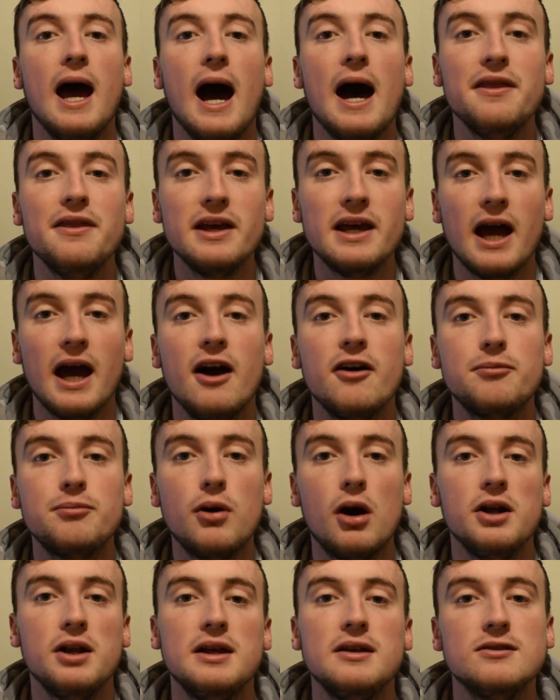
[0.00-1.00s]
and they have
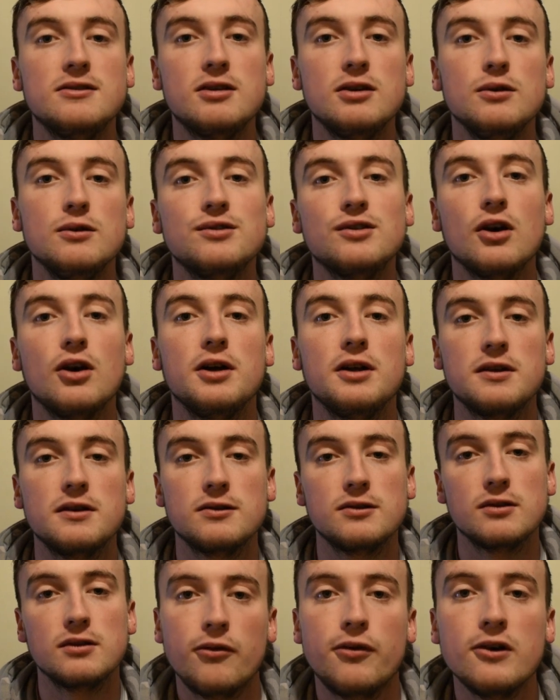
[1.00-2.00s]
brought in two
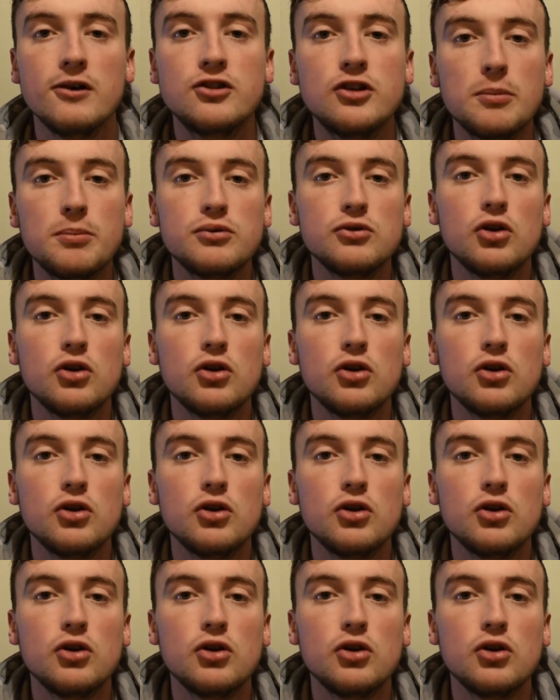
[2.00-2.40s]
signings. First up,